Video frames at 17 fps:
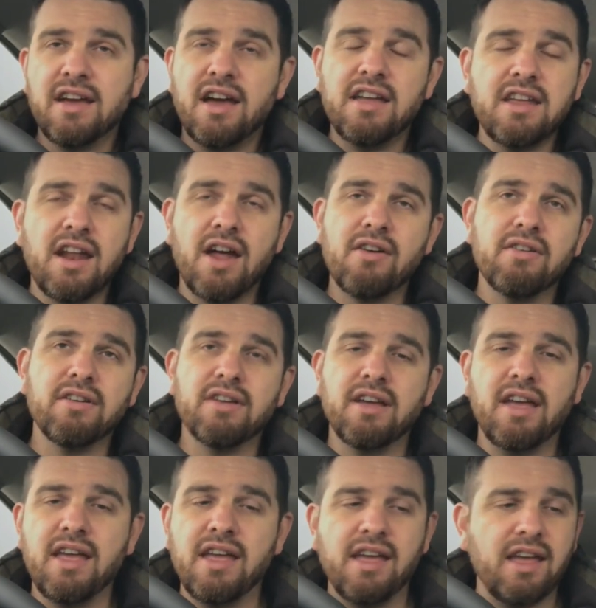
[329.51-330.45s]
you know,
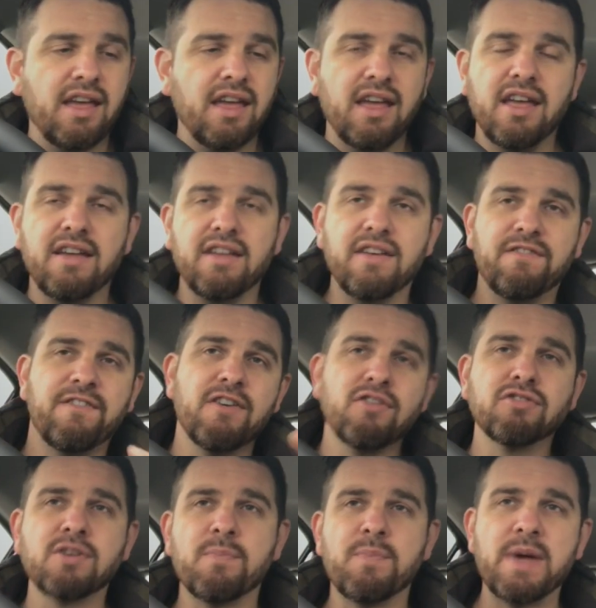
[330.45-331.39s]
it
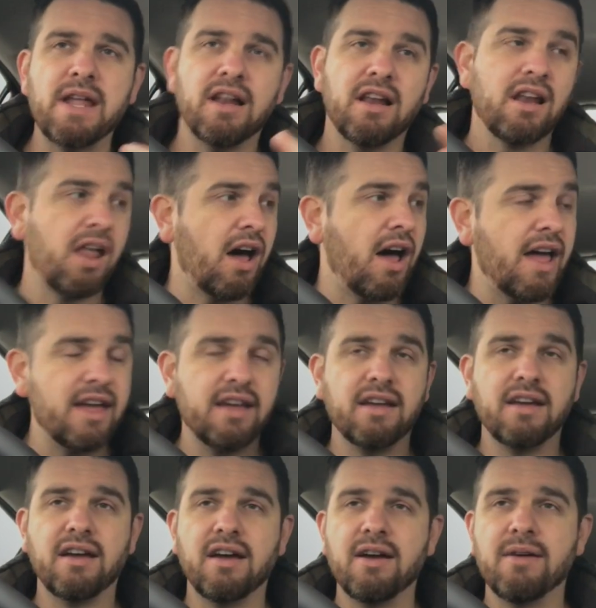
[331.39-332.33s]
feels a bit light
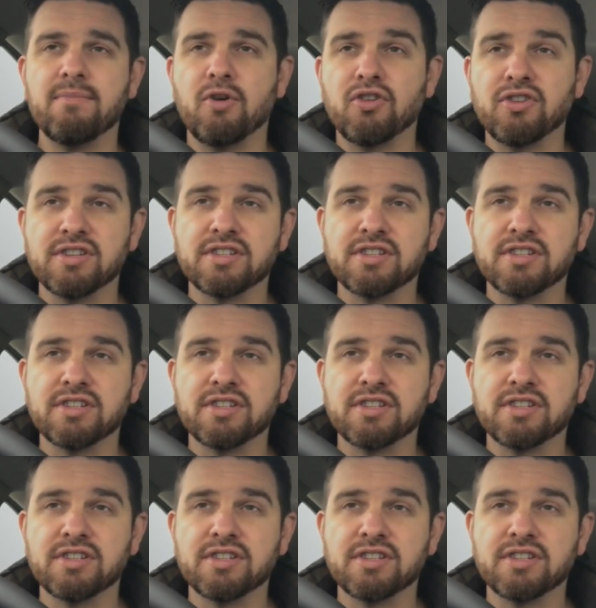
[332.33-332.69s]
on